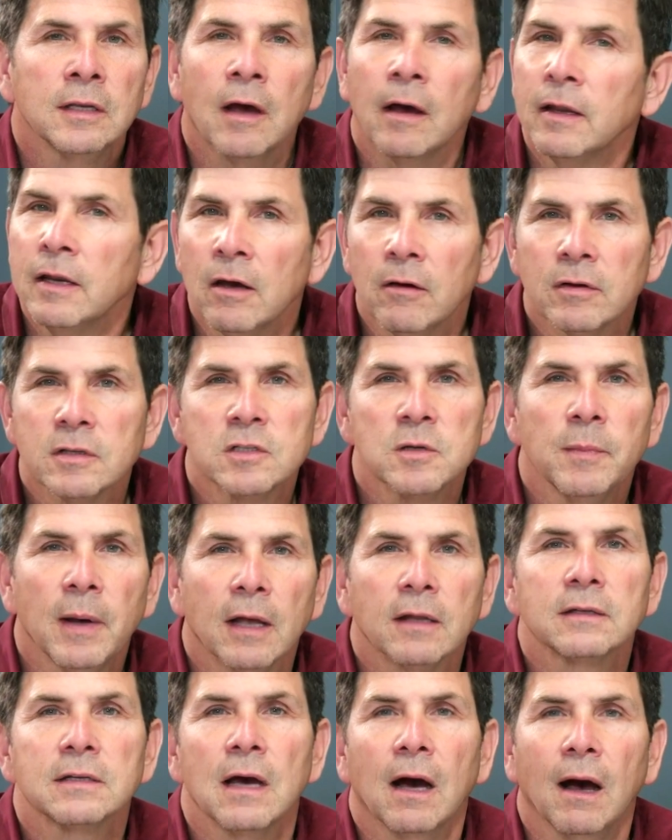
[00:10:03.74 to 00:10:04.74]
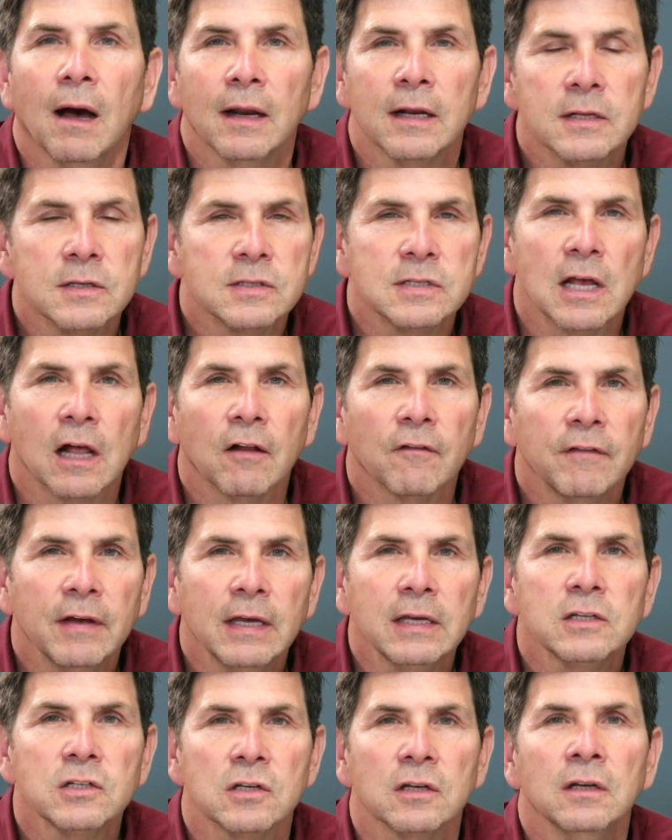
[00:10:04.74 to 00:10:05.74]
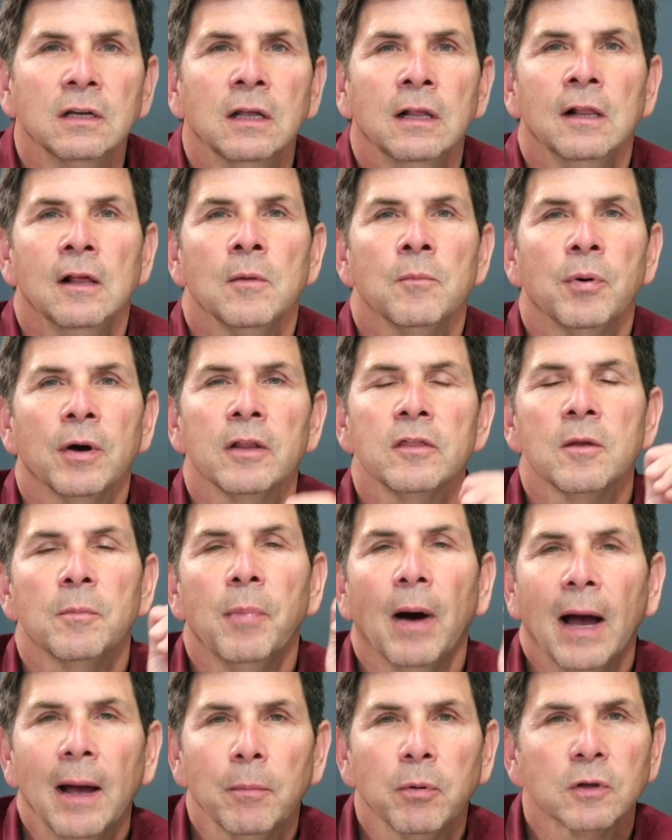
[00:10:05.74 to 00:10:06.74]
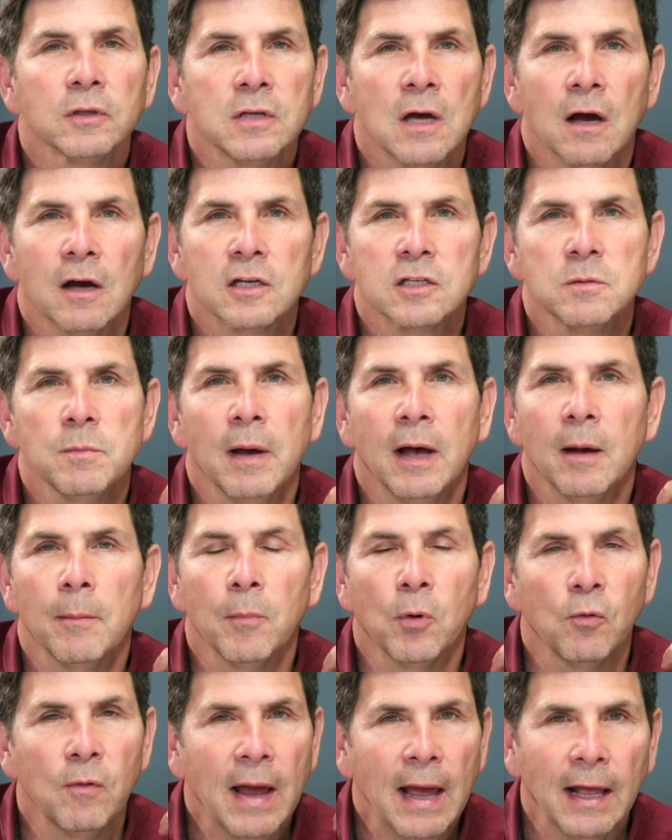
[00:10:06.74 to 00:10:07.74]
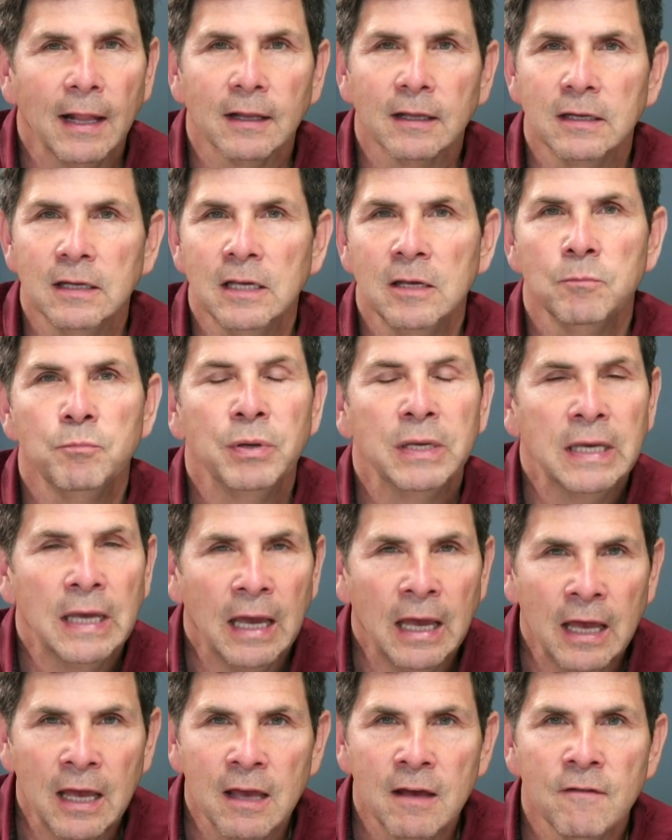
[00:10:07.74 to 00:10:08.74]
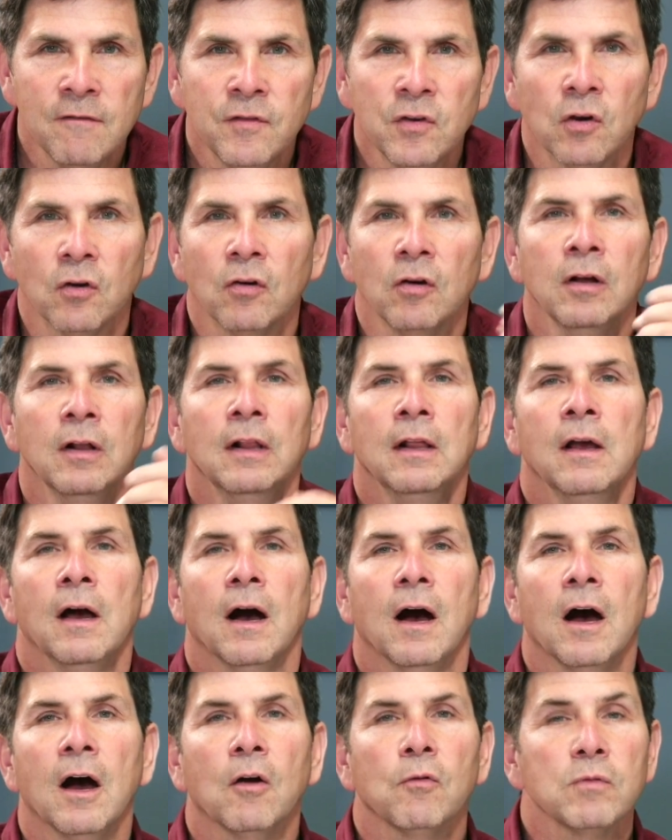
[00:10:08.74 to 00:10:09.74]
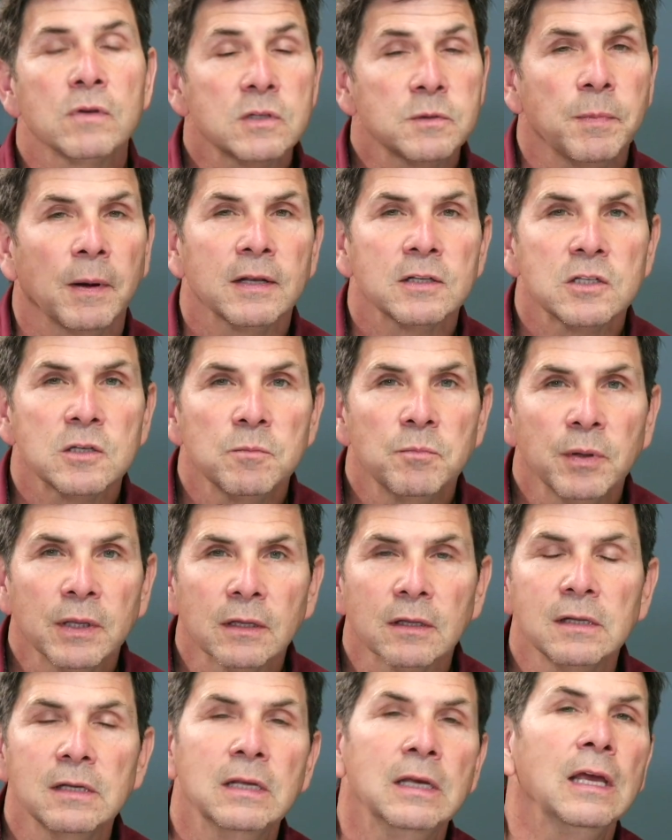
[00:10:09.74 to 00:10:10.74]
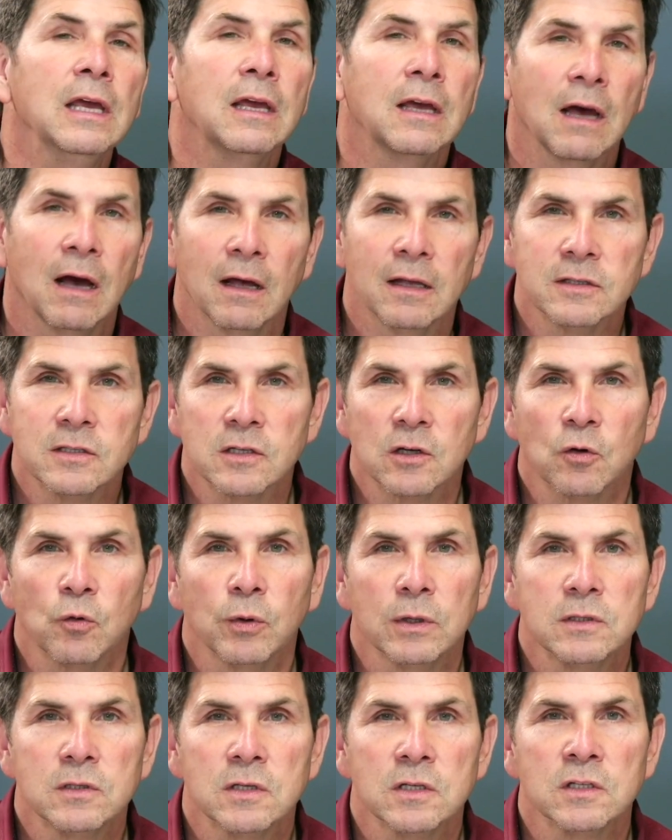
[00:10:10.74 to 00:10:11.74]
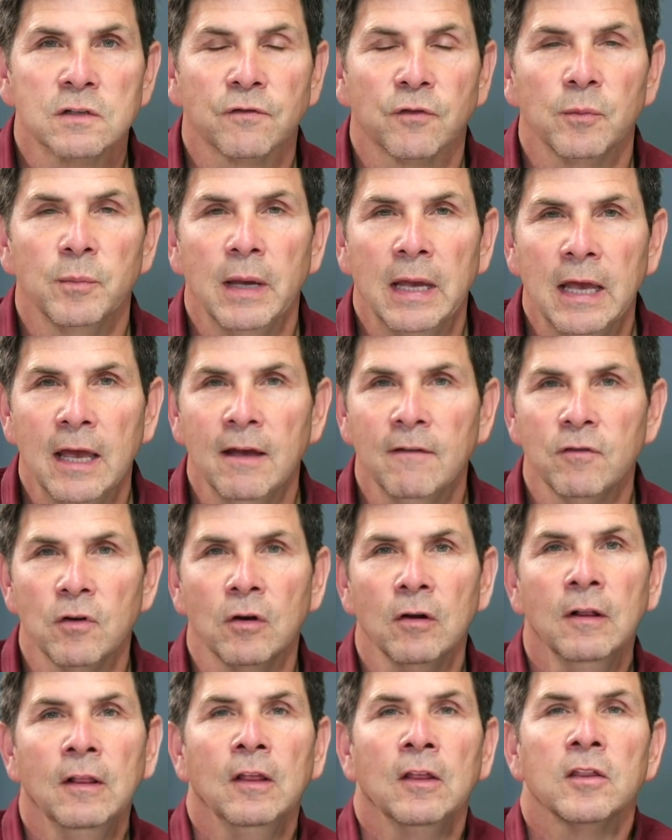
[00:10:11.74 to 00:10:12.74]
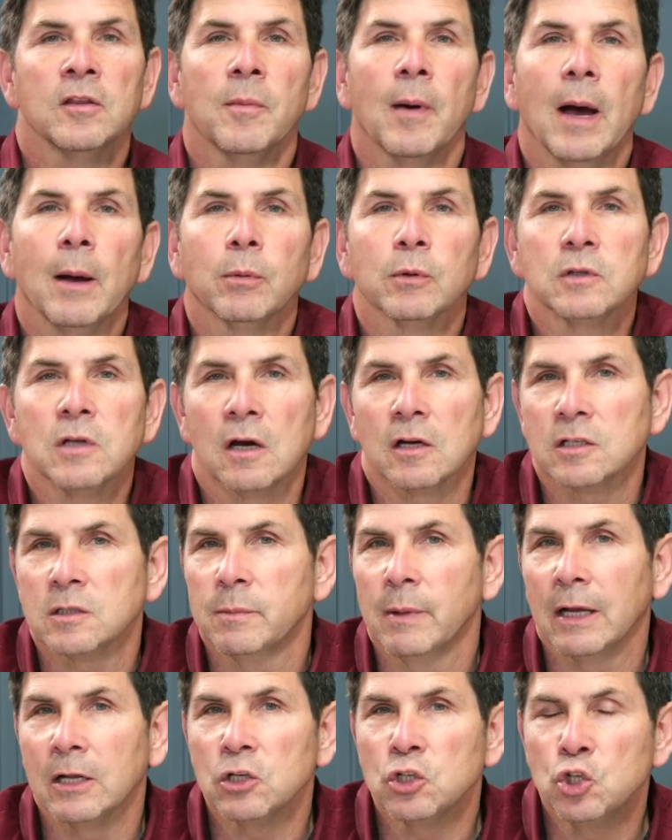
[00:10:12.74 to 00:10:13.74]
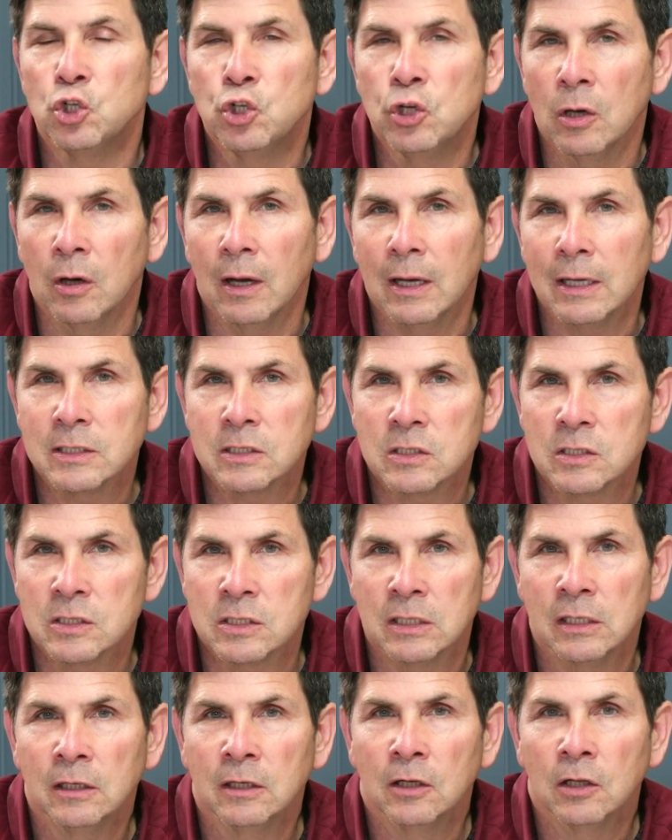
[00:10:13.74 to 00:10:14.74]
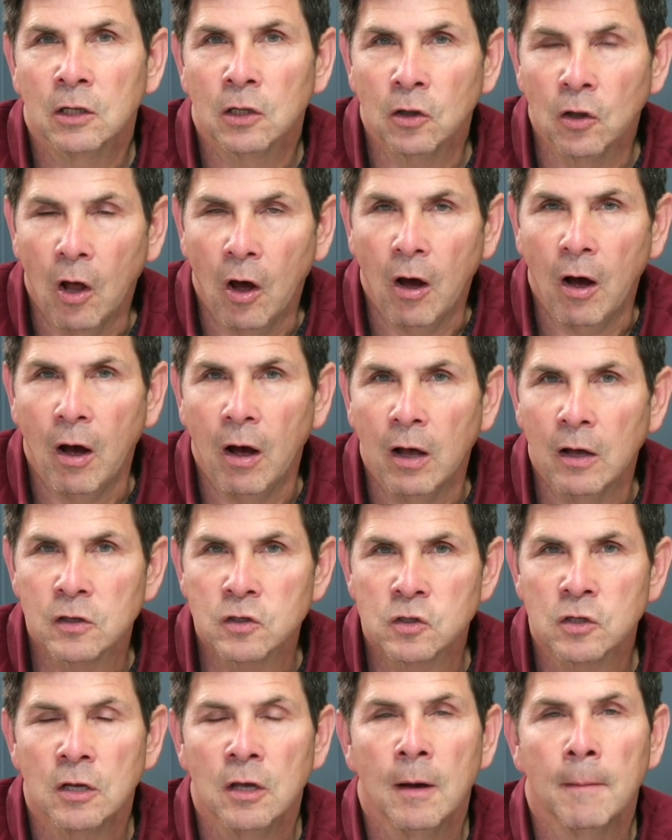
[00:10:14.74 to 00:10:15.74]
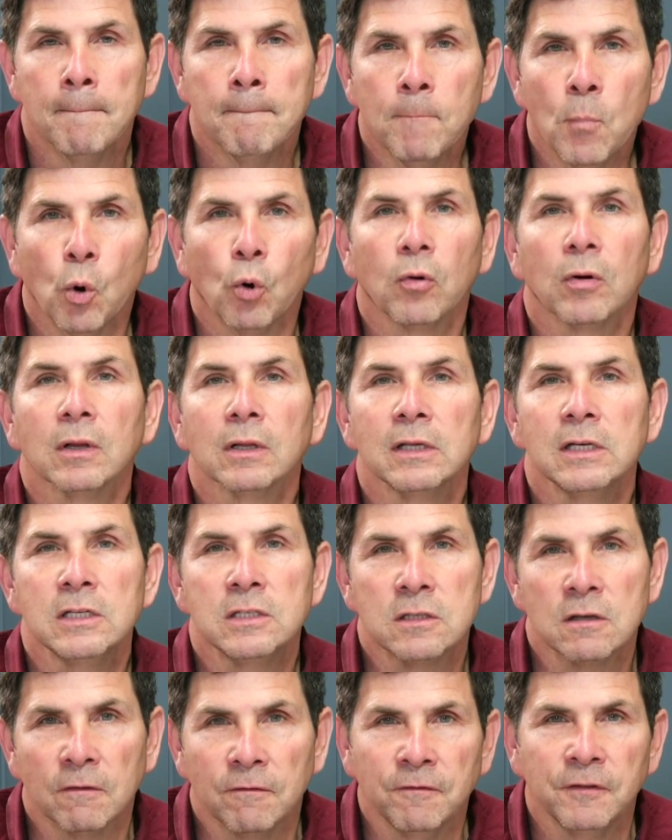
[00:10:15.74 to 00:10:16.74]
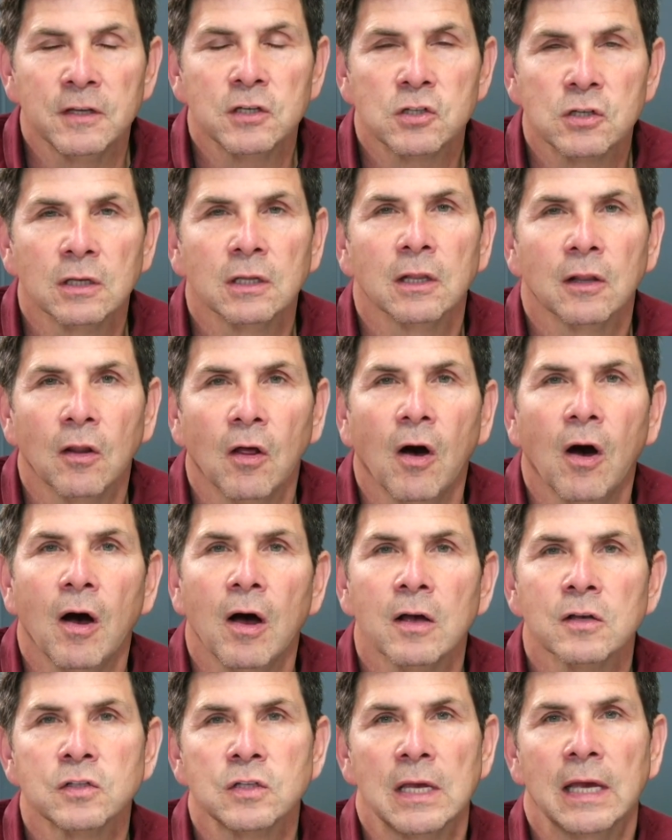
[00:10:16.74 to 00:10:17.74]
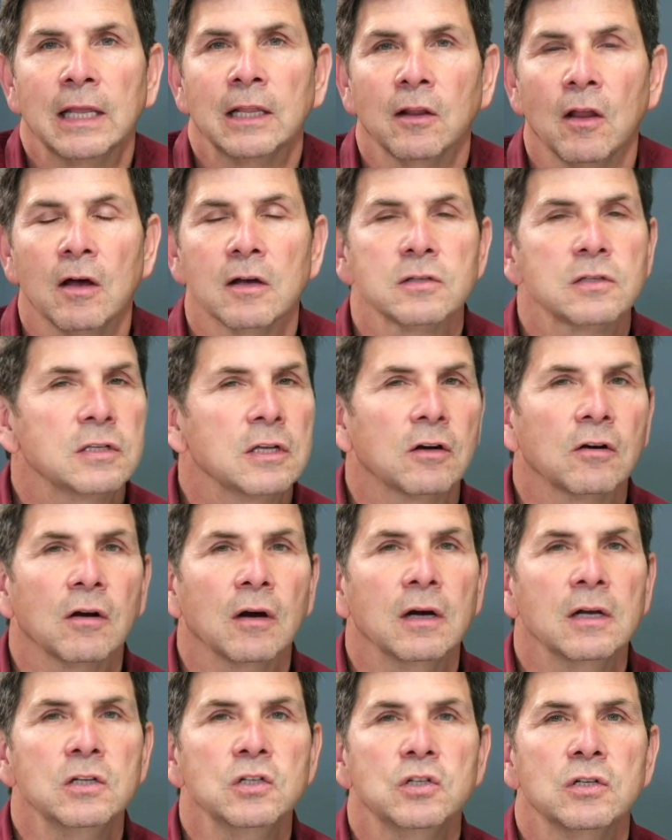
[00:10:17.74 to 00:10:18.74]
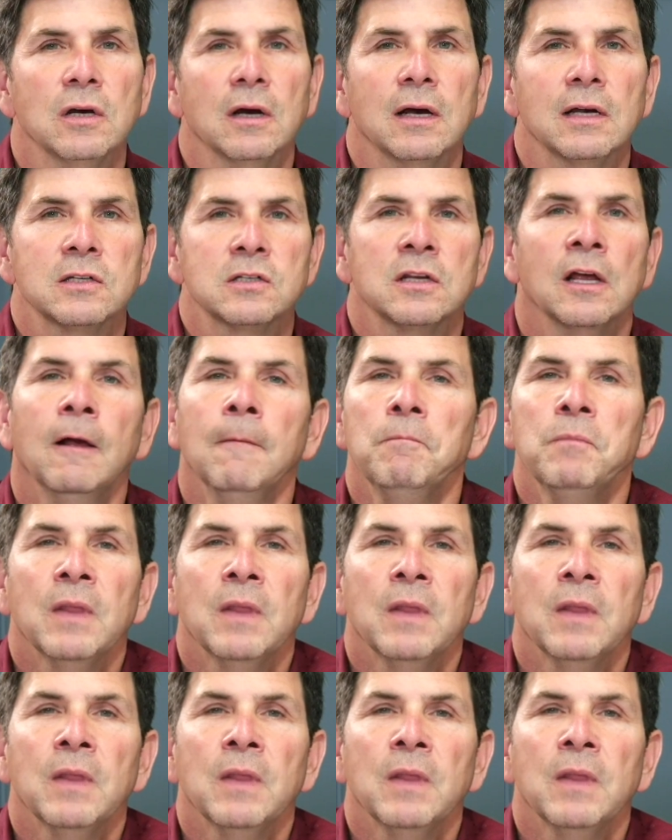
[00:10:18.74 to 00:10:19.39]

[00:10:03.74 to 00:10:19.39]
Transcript: Now, I know it's about God and salvation, but the Bible talks about morality, behavior, responsibility, consequences for behavior. The Bible talks about just laws, morally sufficient laws, and laws that are unjust.